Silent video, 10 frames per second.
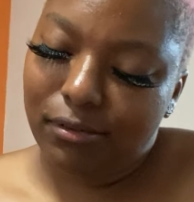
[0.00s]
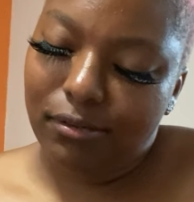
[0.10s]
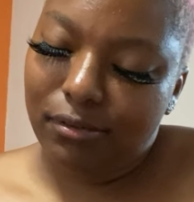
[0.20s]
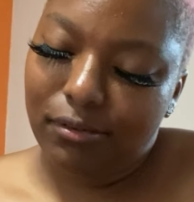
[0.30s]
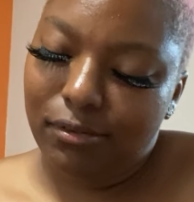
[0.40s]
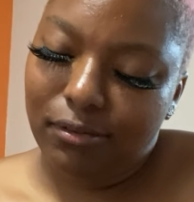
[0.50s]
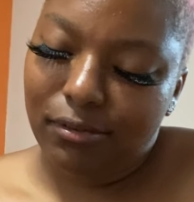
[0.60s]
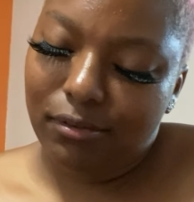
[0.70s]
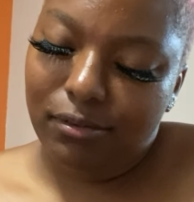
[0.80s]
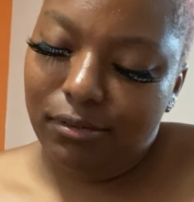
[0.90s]

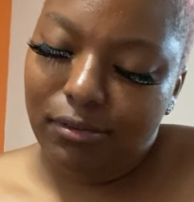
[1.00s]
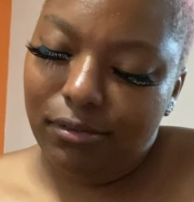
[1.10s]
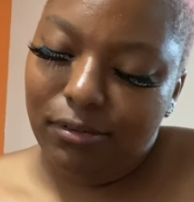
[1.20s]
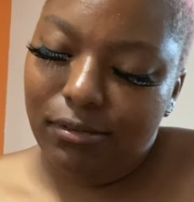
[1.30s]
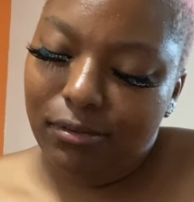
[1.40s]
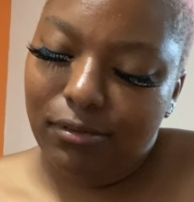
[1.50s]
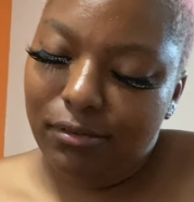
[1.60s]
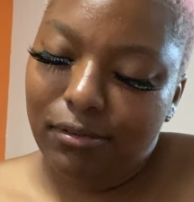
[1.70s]
Get dude. Come on.